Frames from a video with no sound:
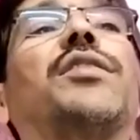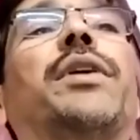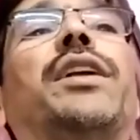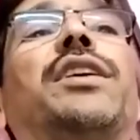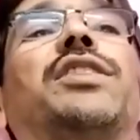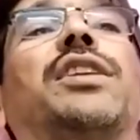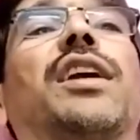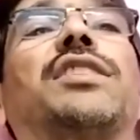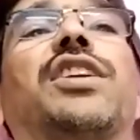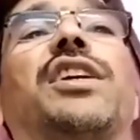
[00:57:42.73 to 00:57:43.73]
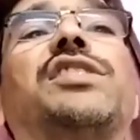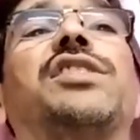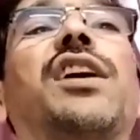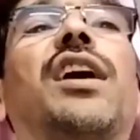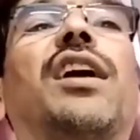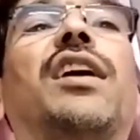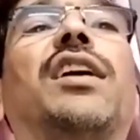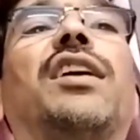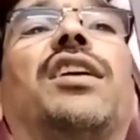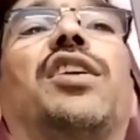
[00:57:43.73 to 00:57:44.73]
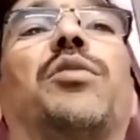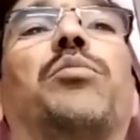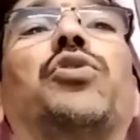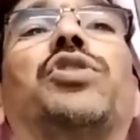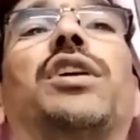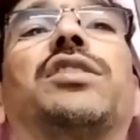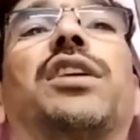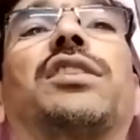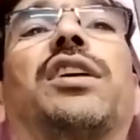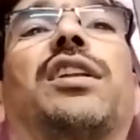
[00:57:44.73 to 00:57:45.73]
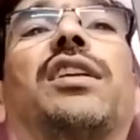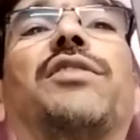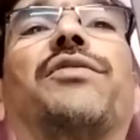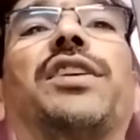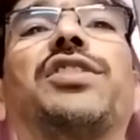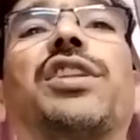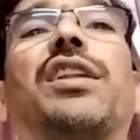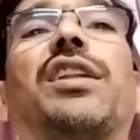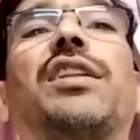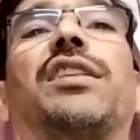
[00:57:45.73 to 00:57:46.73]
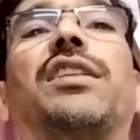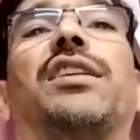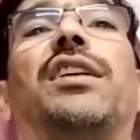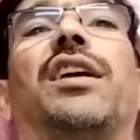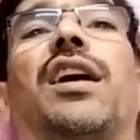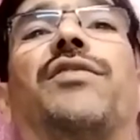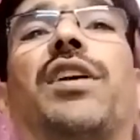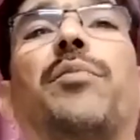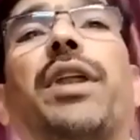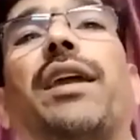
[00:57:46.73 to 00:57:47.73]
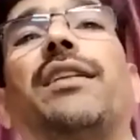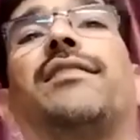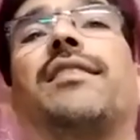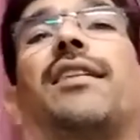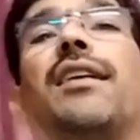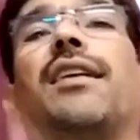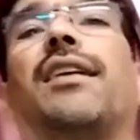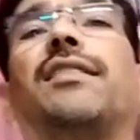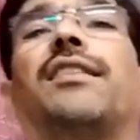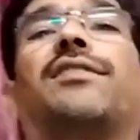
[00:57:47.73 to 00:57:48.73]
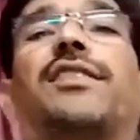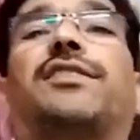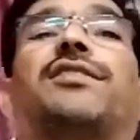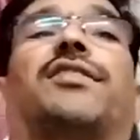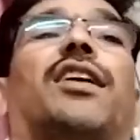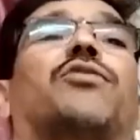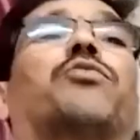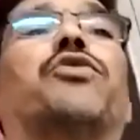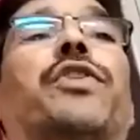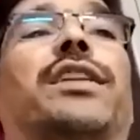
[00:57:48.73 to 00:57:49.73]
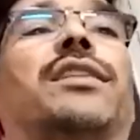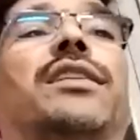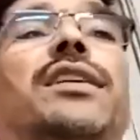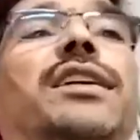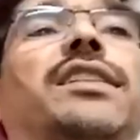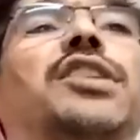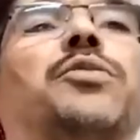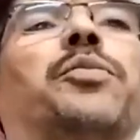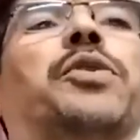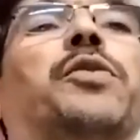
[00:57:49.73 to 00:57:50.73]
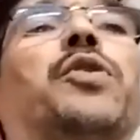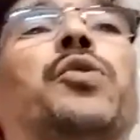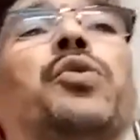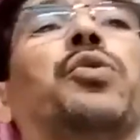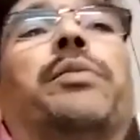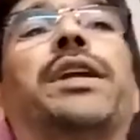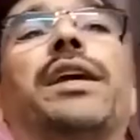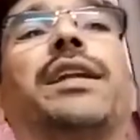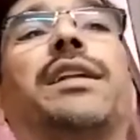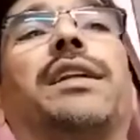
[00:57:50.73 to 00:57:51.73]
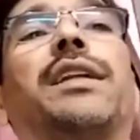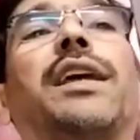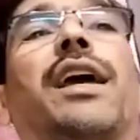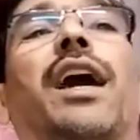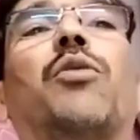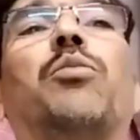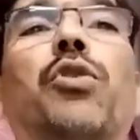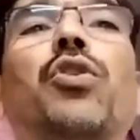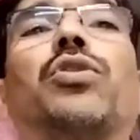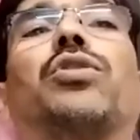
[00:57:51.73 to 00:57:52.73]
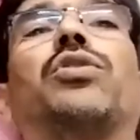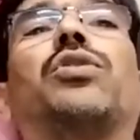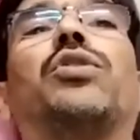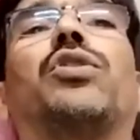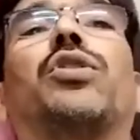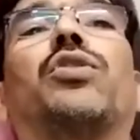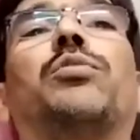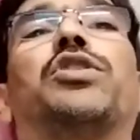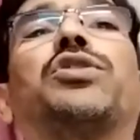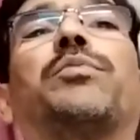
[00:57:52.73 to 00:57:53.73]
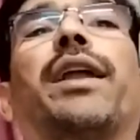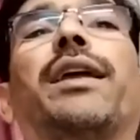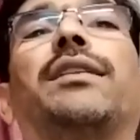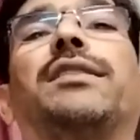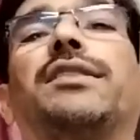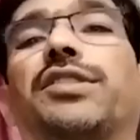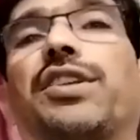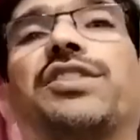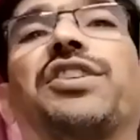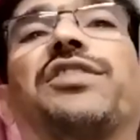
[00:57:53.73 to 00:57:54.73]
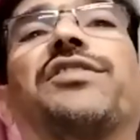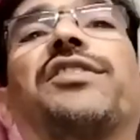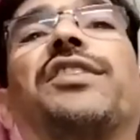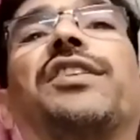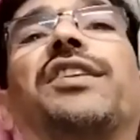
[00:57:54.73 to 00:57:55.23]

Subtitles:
meditation can change the both the structure and the functional of the brains, and the researchers have proven that people who meditate have more robust brain structures.